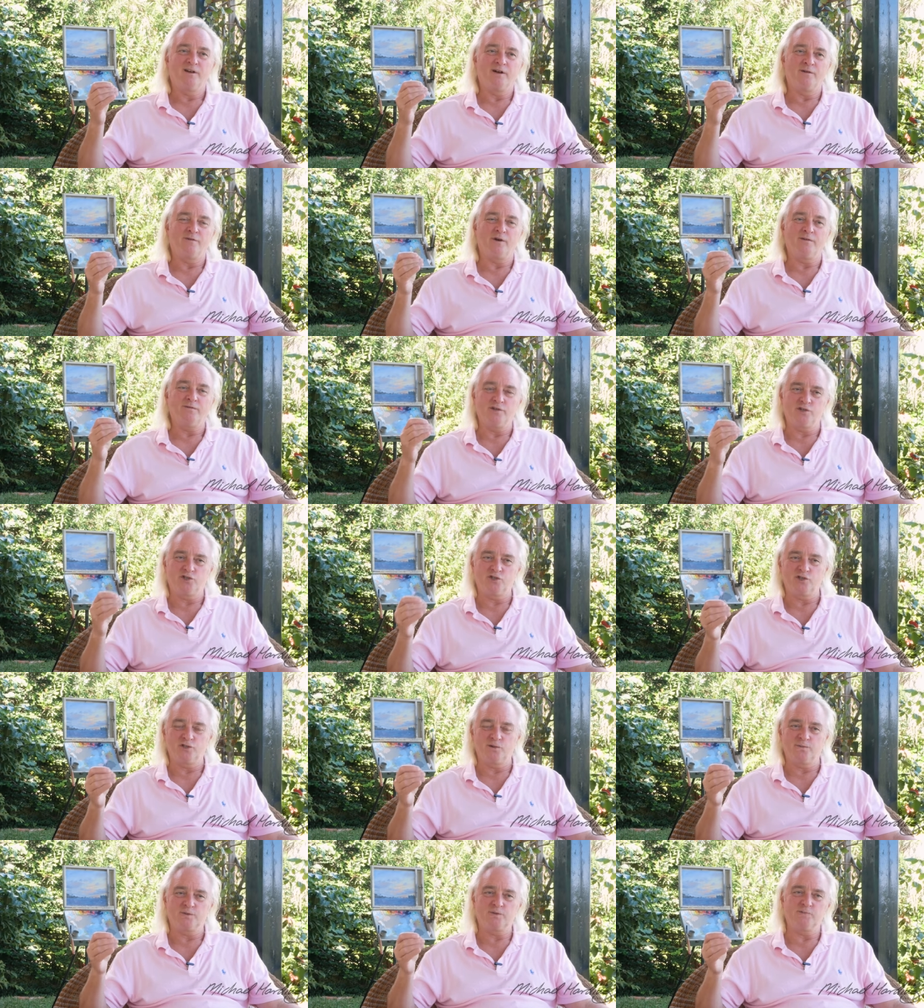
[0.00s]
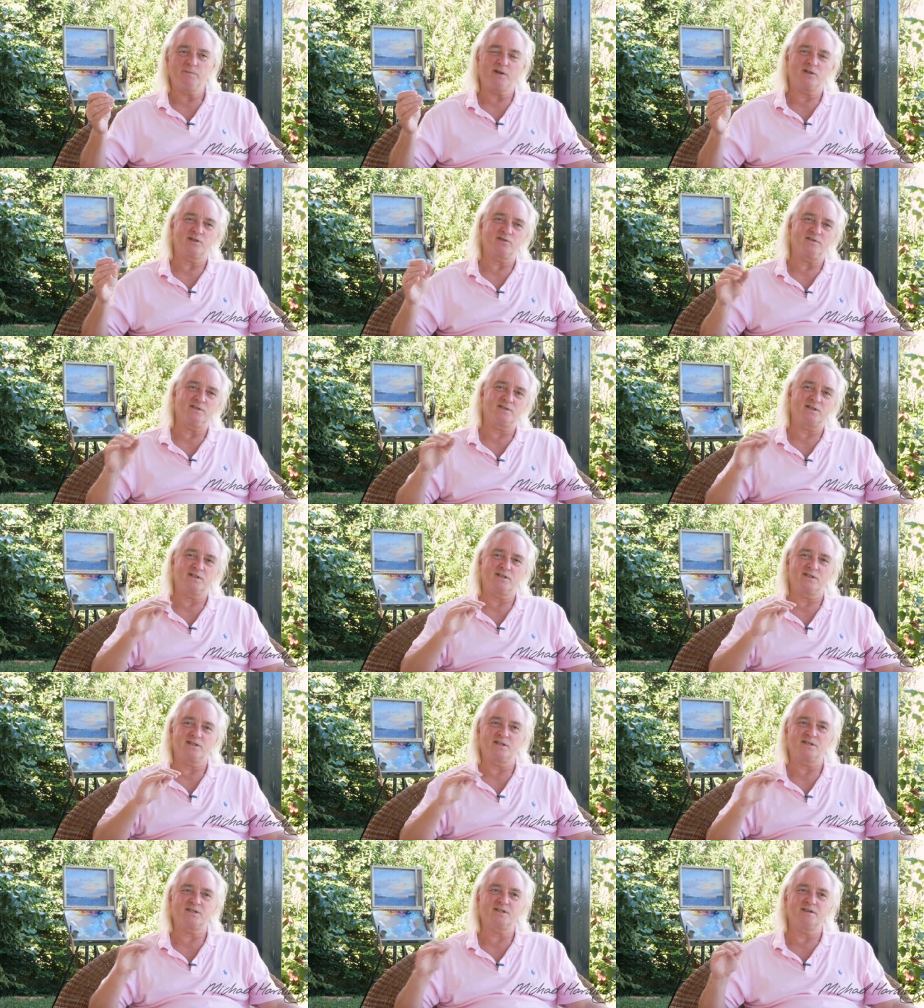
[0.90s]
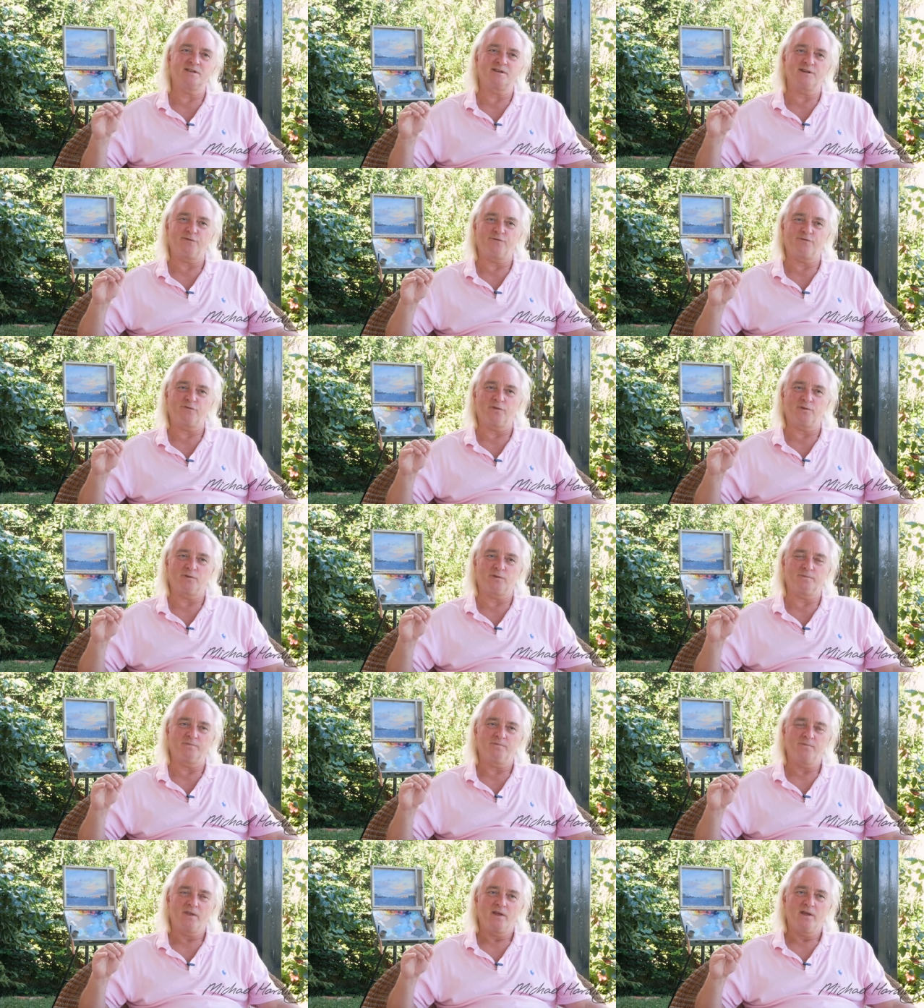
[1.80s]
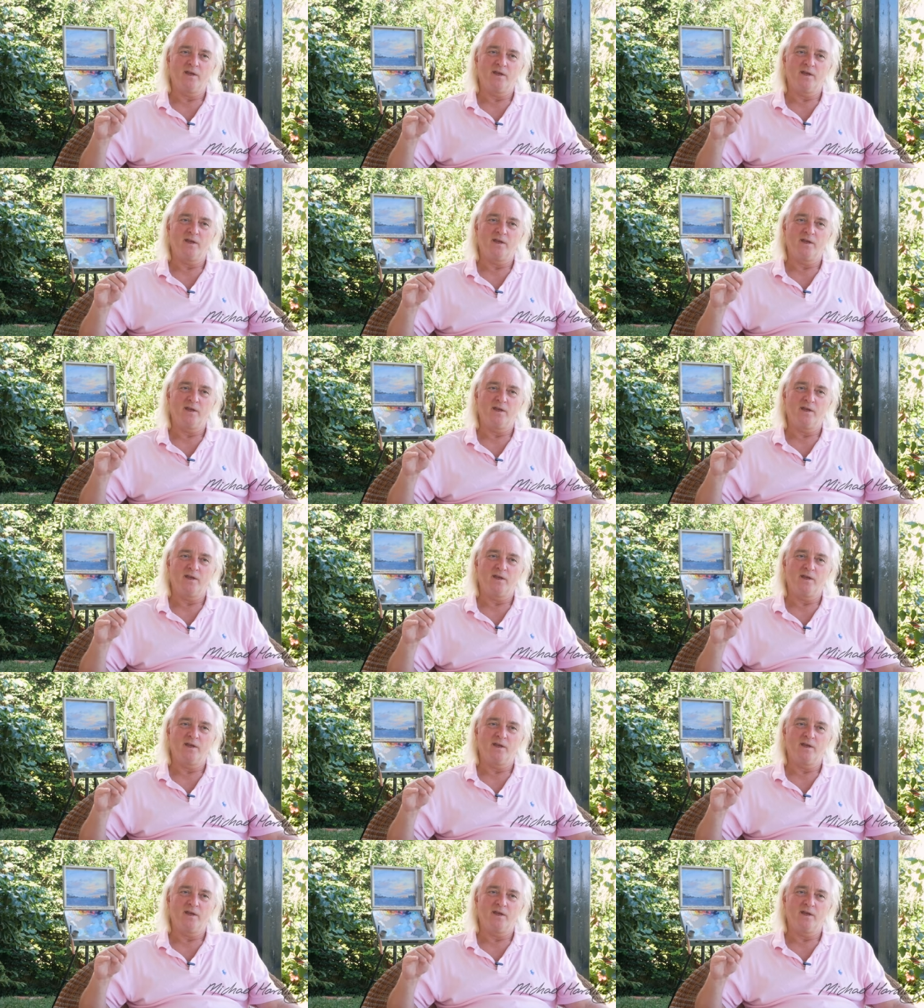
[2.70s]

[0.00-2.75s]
of every tube to make sure it's consistently full.